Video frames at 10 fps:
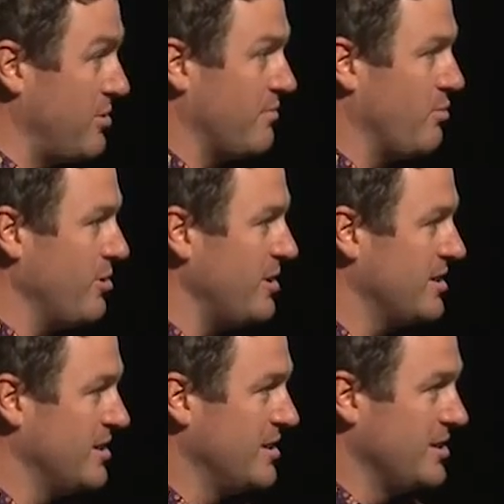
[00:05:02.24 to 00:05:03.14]
of work
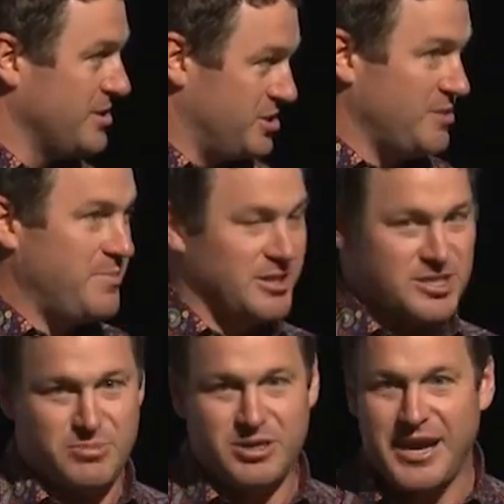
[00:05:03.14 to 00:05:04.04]
shipping into
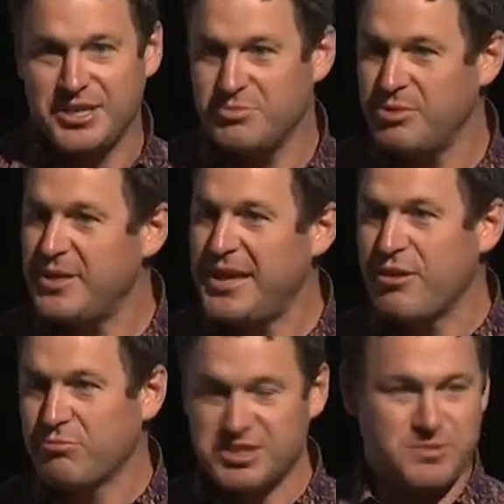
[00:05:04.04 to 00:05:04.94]
production, what do we think our
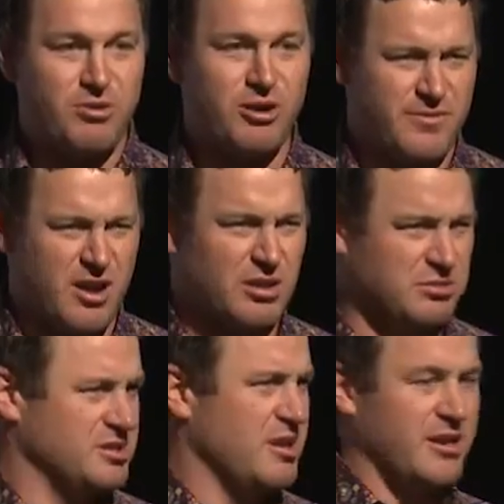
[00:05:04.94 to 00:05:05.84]
risk profile
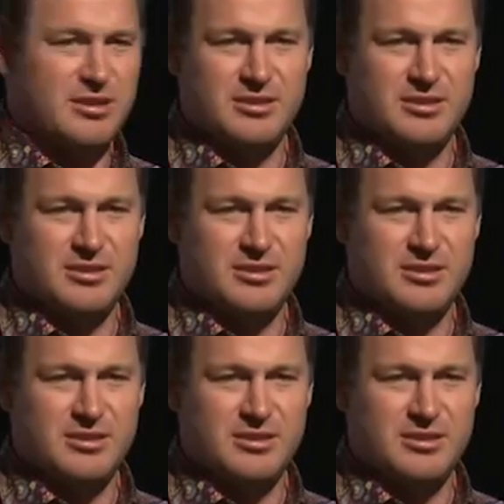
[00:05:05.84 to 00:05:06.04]
looks like?